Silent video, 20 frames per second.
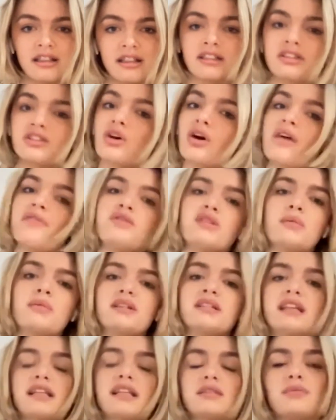So if
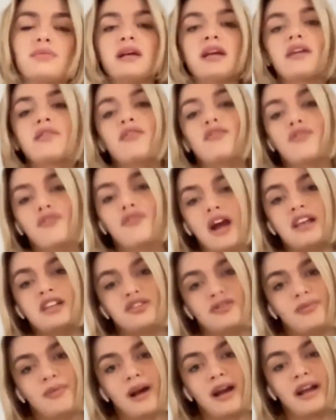a friend
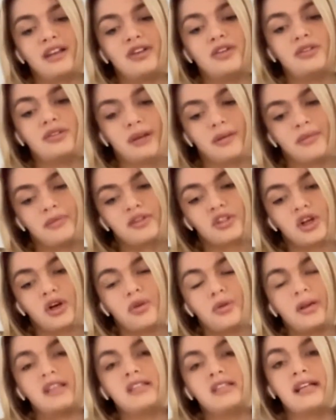of mine who's I'm shot
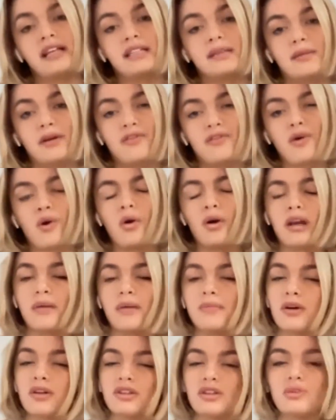with sends me a photo and
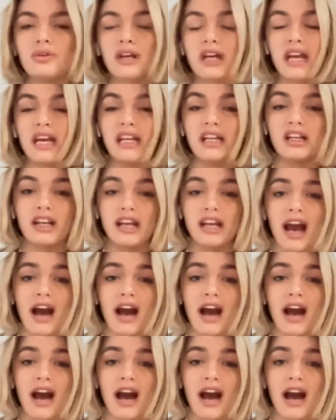I'm not so keen on it,